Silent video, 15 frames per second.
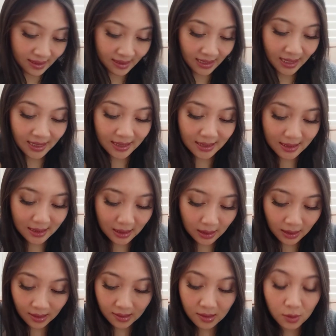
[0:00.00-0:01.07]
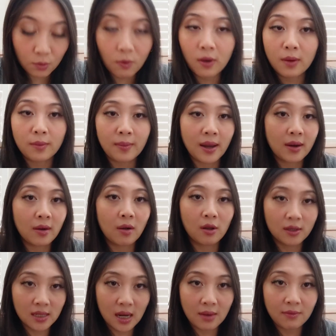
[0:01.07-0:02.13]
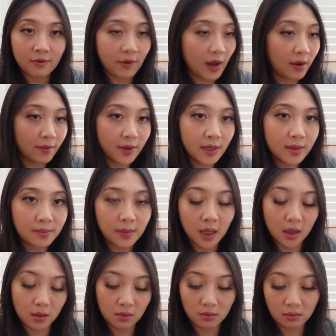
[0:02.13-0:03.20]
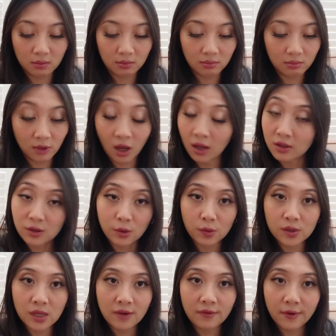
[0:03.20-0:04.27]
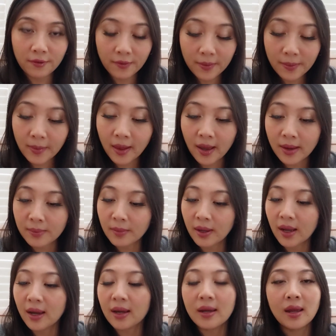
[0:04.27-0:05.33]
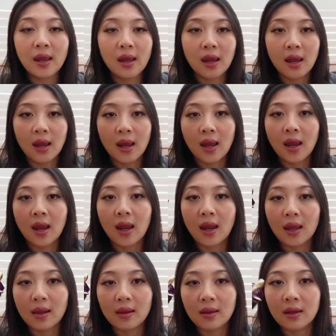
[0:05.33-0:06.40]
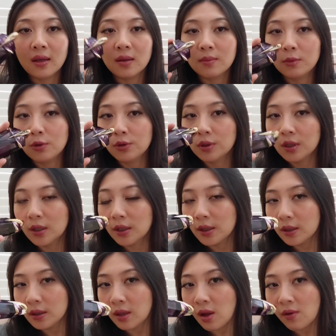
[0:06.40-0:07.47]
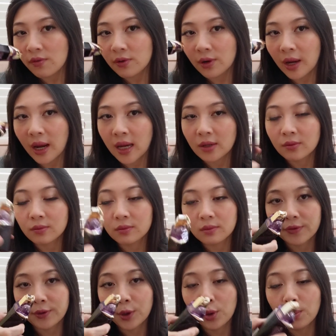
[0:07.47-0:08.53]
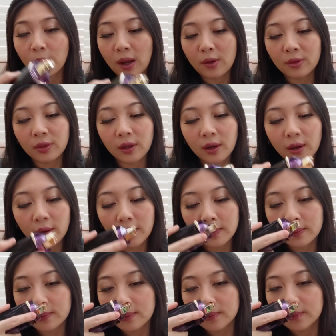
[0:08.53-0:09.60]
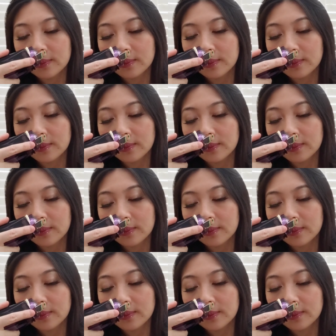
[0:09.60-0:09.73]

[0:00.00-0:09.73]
six, this is one of my all-time favorite, but not so safe of a blind buy. Alien Mugler, love or hate perfume out there.